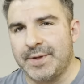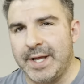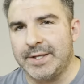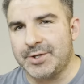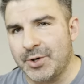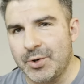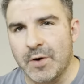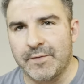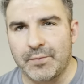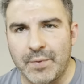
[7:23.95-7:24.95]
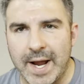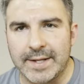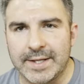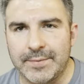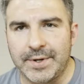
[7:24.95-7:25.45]
the turnover
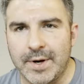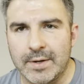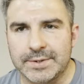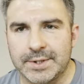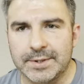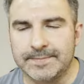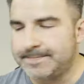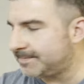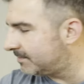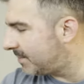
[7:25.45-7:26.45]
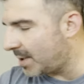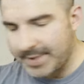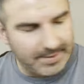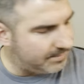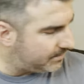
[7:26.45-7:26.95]
rate in regards to
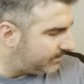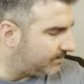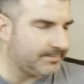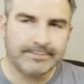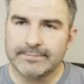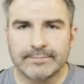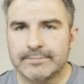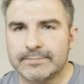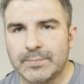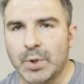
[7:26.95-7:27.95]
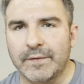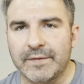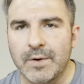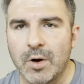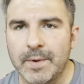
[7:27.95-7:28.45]
puppy, working
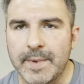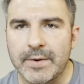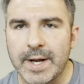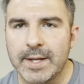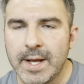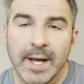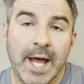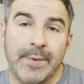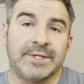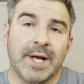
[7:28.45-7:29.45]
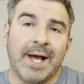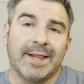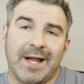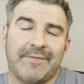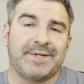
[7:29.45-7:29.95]
from home. Am I right? Anyways,
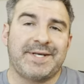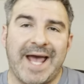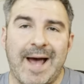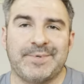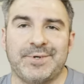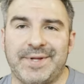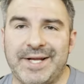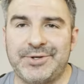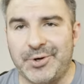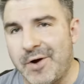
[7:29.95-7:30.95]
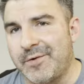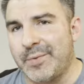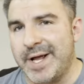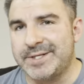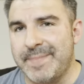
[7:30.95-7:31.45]
a lot of us capture the turnover
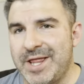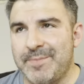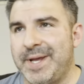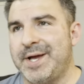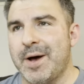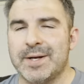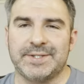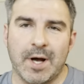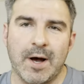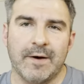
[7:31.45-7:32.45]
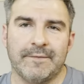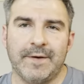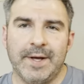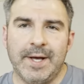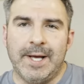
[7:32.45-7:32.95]
rates mainly because of,
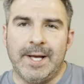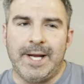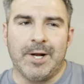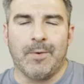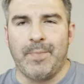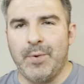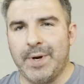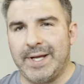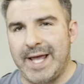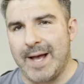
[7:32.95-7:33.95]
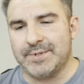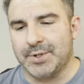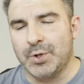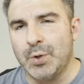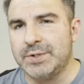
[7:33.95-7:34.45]
you know, we want to
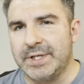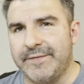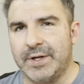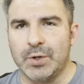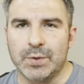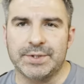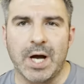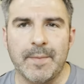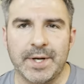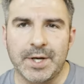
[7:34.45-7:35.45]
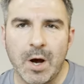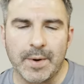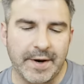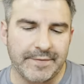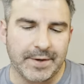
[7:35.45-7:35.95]
capture who's leaving and who's coming and going
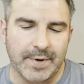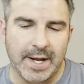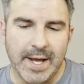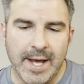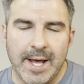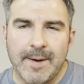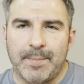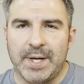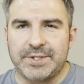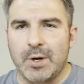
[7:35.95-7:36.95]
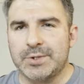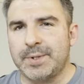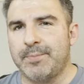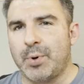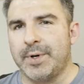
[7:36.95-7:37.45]
and everything, right? But it's
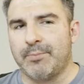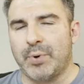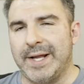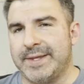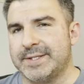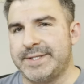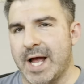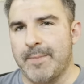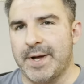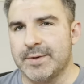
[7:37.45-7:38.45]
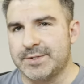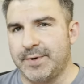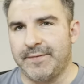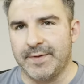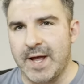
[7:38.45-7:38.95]
also important to break this down by those
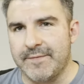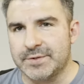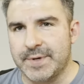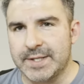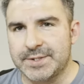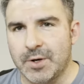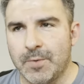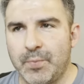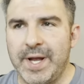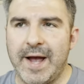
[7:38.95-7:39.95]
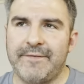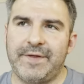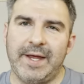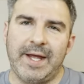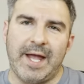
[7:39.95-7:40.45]
three different levels, right? So we have
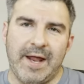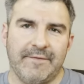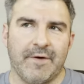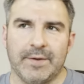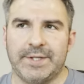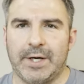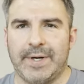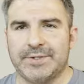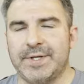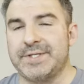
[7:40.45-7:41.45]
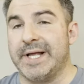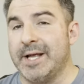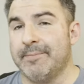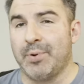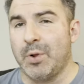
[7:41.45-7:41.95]
the involuntary, right? So this is
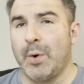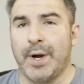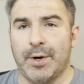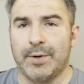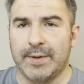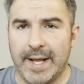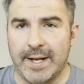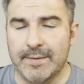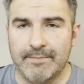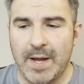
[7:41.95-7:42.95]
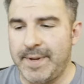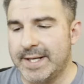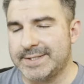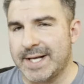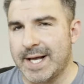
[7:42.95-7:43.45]
employer-led. Maybe
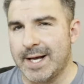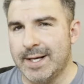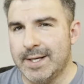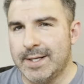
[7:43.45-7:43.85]
it's a,